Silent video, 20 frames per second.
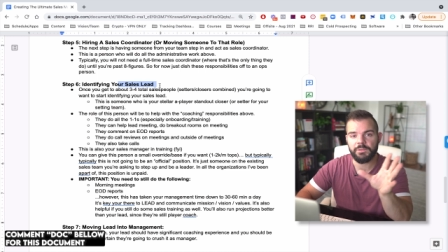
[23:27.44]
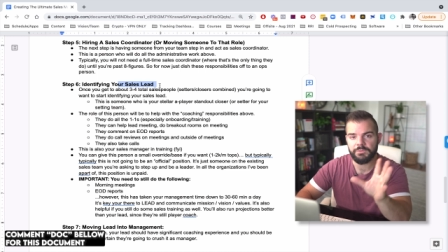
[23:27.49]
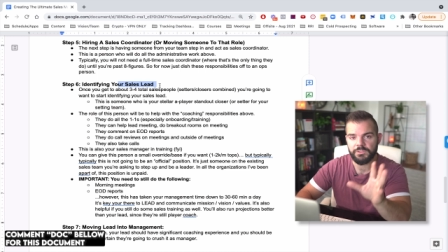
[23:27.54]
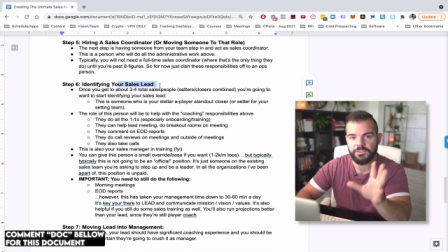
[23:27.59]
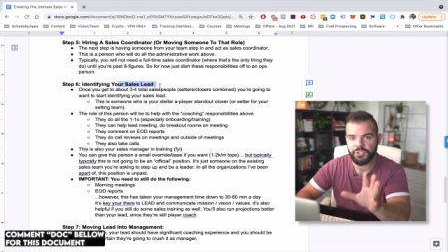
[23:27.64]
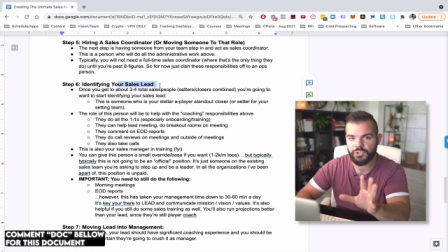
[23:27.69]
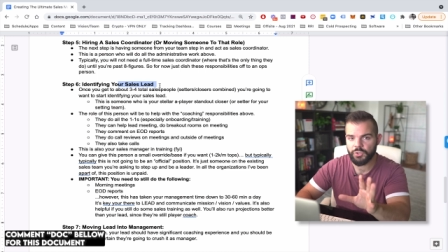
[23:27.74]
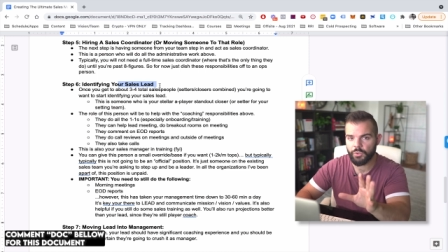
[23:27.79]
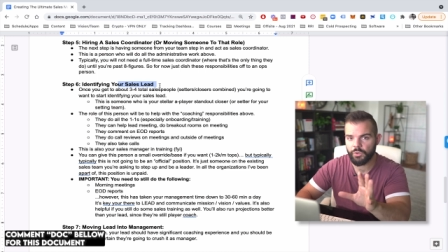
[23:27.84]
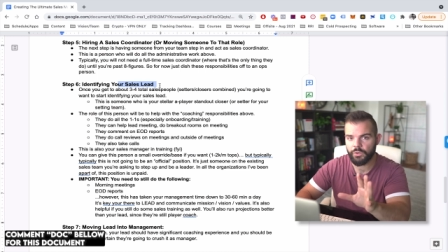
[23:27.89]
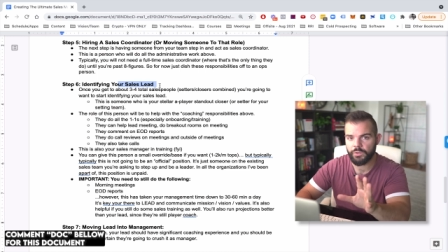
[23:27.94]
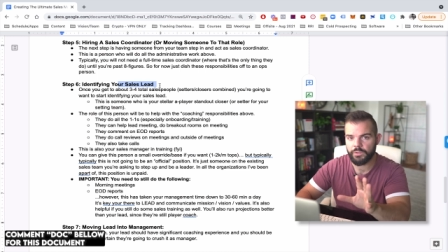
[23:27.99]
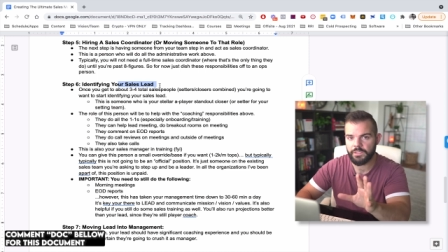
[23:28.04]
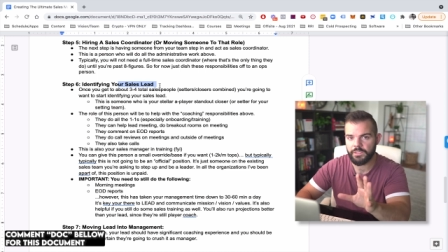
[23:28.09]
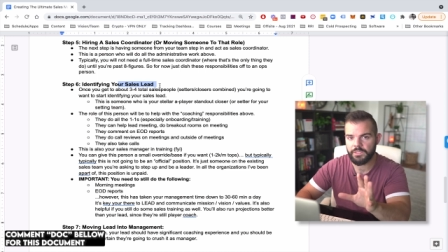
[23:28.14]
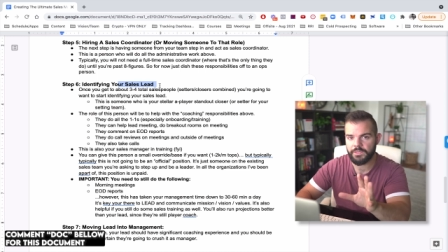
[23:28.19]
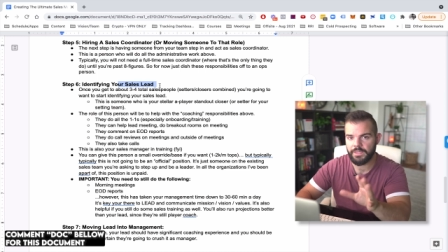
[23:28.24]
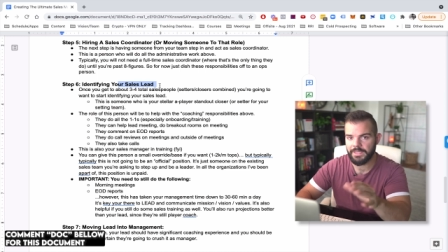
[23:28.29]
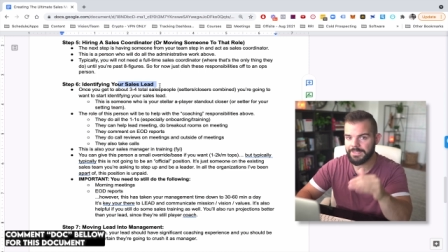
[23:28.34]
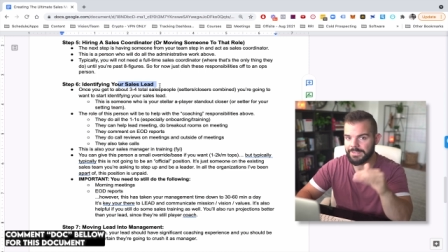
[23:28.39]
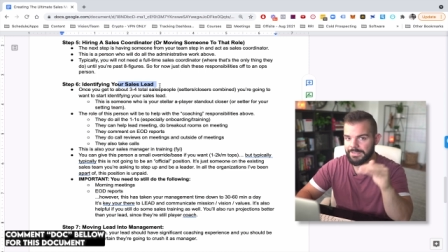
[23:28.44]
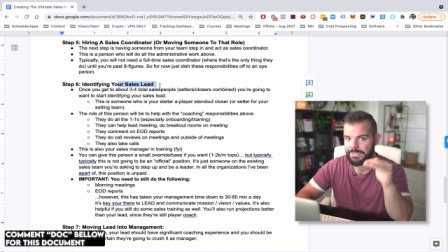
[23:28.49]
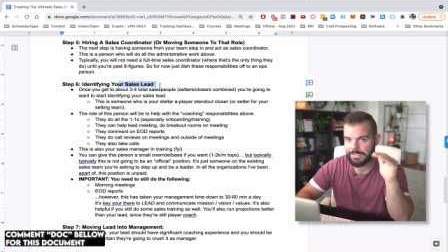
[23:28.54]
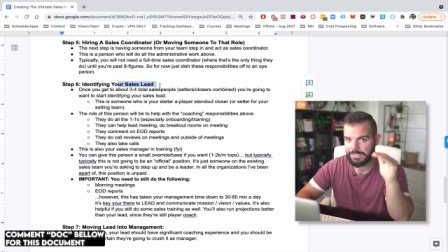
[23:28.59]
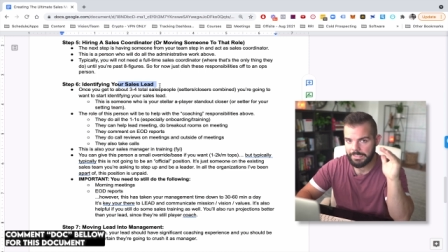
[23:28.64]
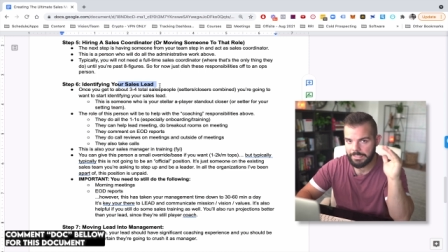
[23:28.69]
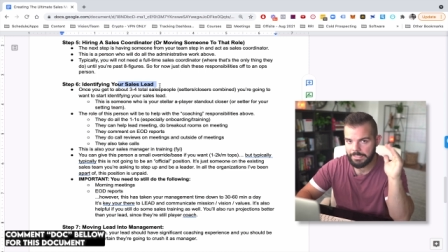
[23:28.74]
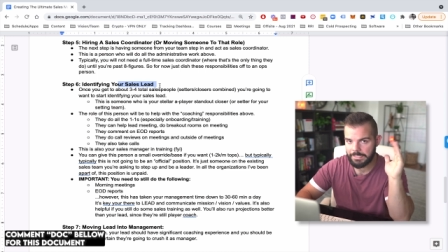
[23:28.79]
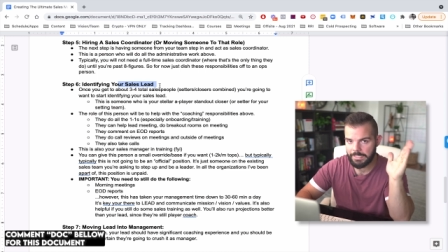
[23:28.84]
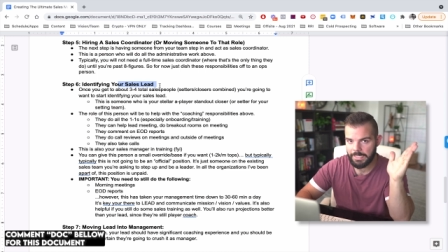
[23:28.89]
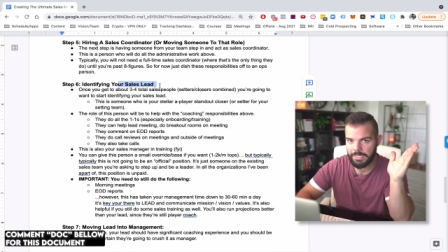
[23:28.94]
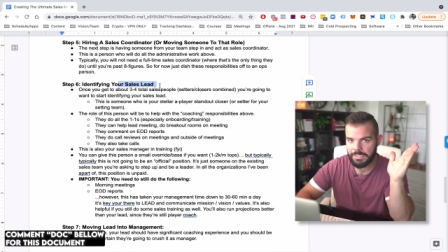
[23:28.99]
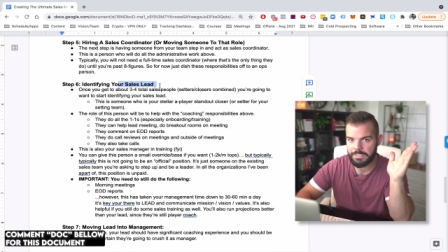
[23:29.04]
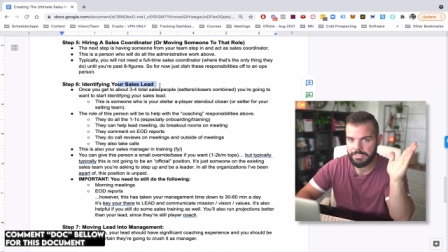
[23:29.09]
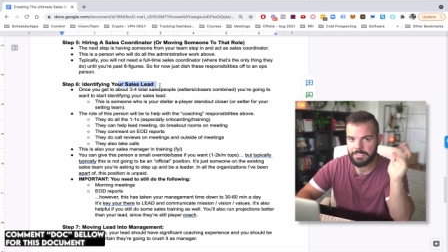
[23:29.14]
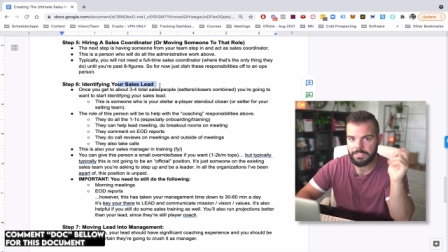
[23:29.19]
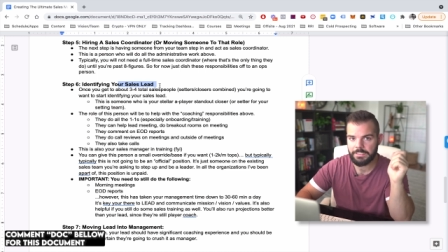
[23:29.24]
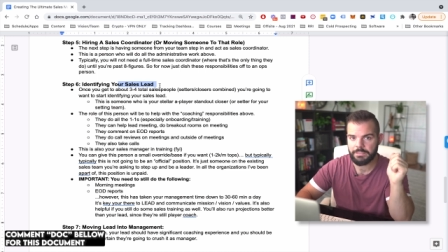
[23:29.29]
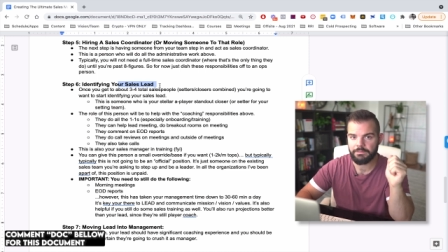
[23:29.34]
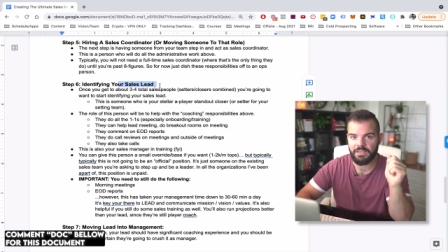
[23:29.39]
the majority, like
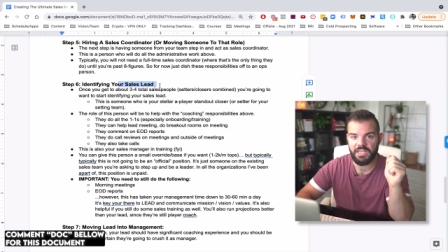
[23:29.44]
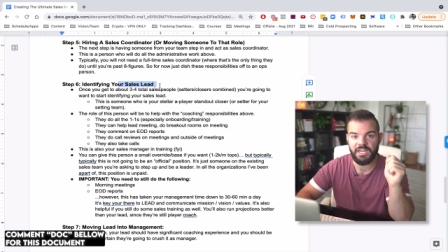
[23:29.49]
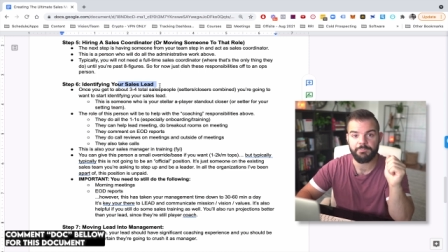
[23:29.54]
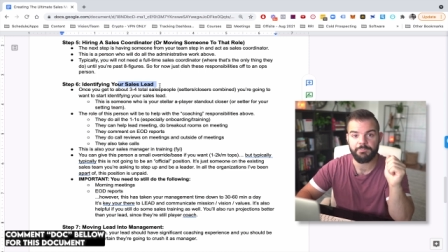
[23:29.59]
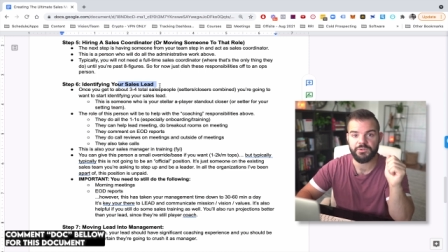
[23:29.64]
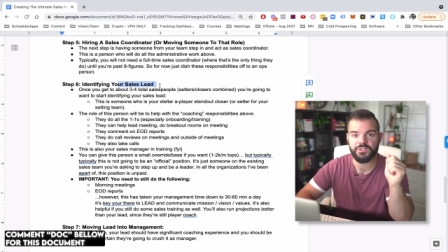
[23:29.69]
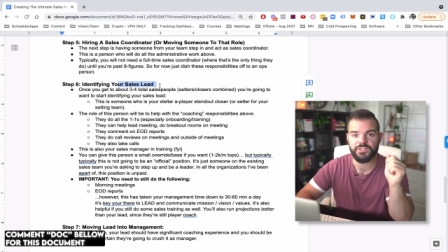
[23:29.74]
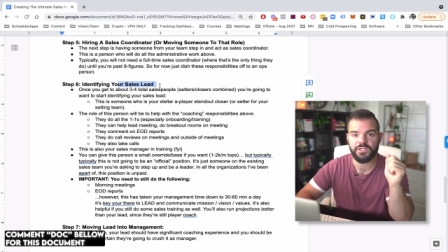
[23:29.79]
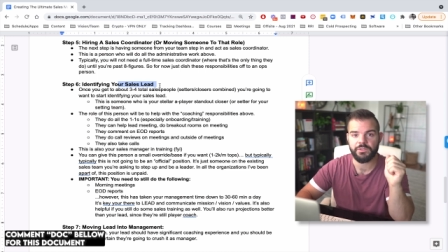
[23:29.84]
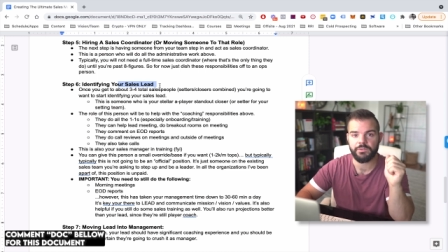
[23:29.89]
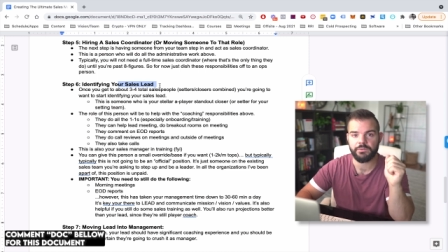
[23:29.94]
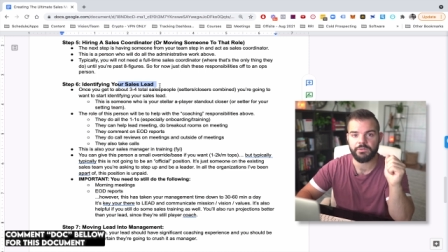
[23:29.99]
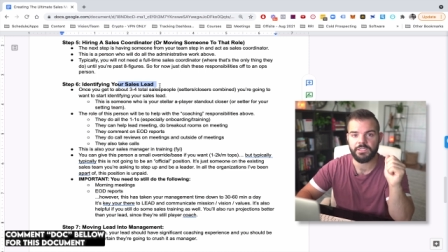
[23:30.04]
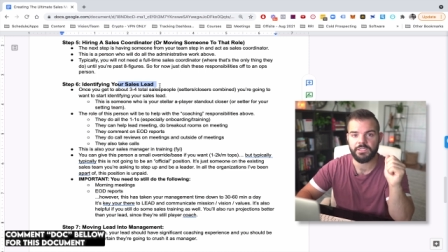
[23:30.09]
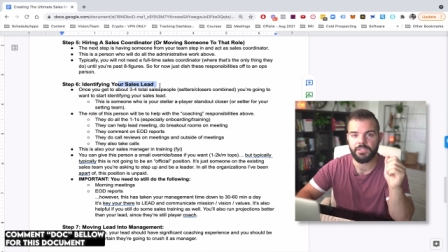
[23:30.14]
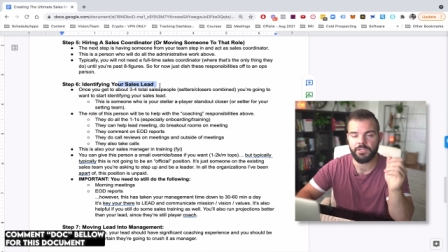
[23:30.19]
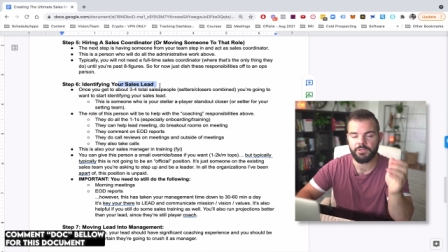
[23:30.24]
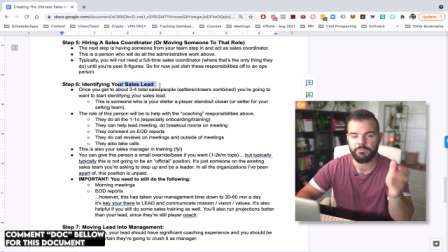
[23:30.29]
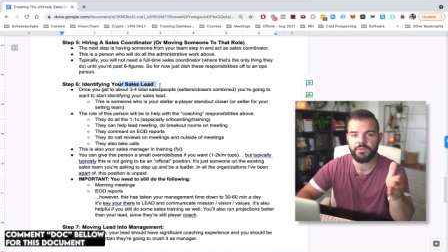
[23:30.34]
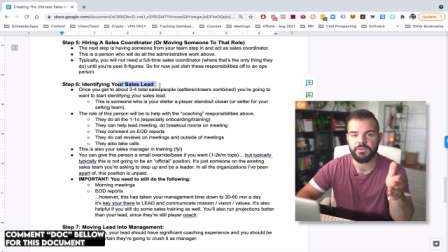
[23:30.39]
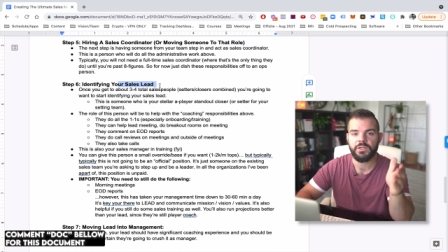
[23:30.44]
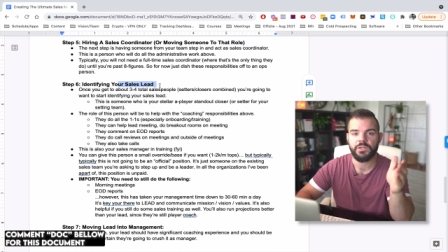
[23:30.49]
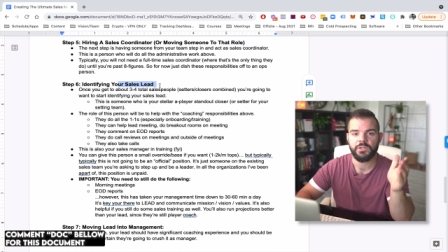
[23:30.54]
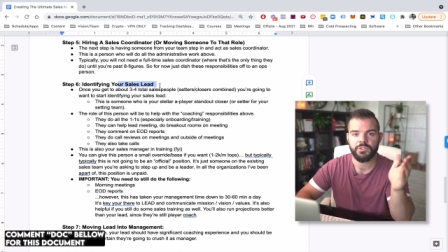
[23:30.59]
98% of their income,